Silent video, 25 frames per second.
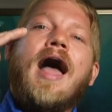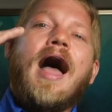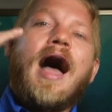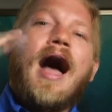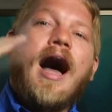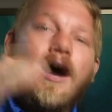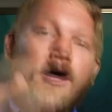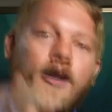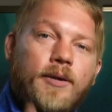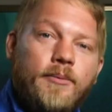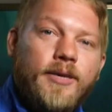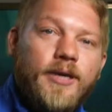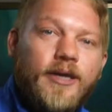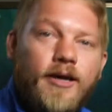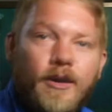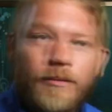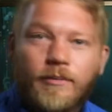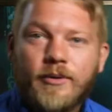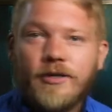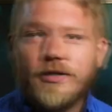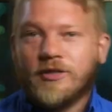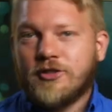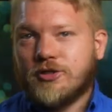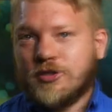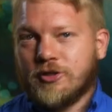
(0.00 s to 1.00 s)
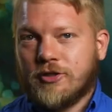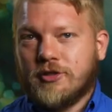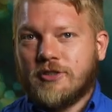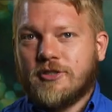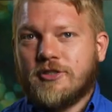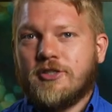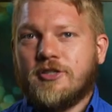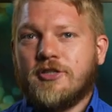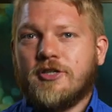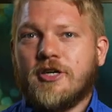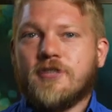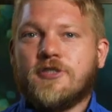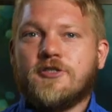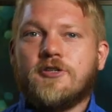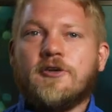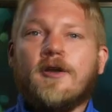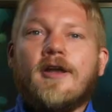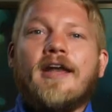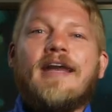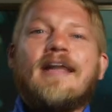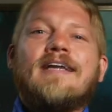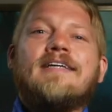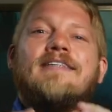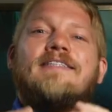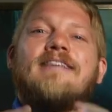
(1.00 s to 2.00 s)
how to become an insurance adjuster
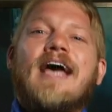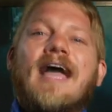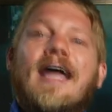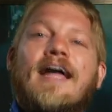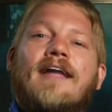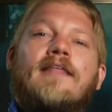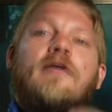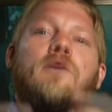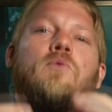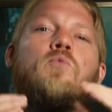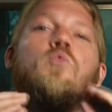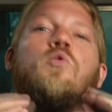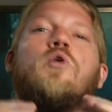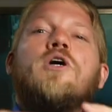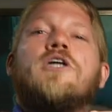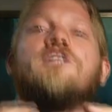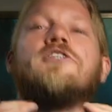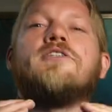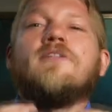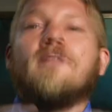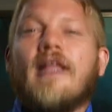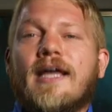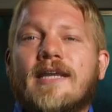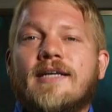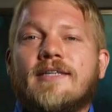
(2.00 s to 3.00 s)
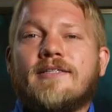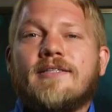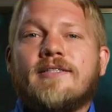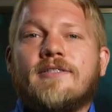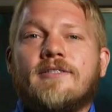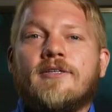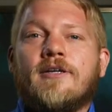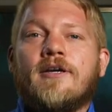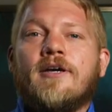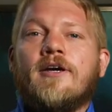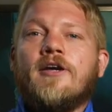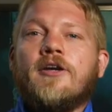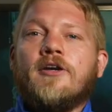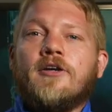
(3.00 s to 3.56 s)
and exactly which license